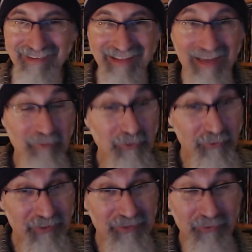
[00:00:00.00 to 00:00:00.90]
I've been
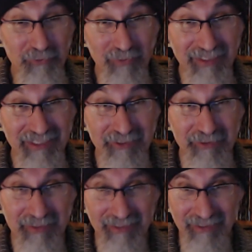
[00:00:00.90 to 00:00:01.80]
doing this for 20
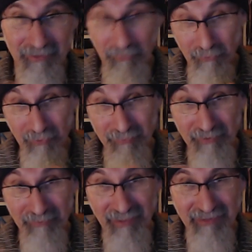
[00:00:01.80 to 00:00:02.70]
years on a
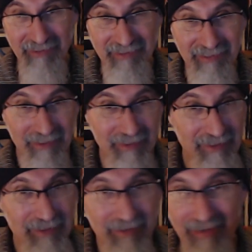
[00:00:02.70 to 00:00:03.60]
permanent basis.
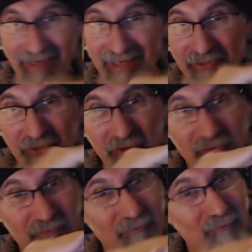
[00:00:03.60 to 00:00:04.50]
It's
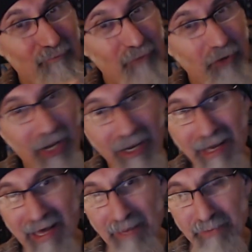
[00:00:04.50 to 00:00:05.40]

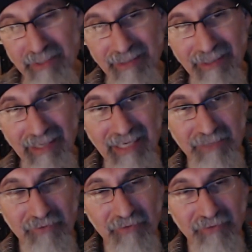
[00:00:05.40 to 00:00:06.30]
collapsed in the
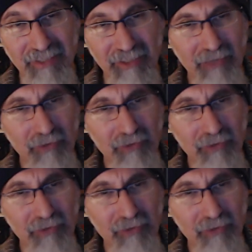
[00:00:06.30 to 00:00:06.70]
last 15, like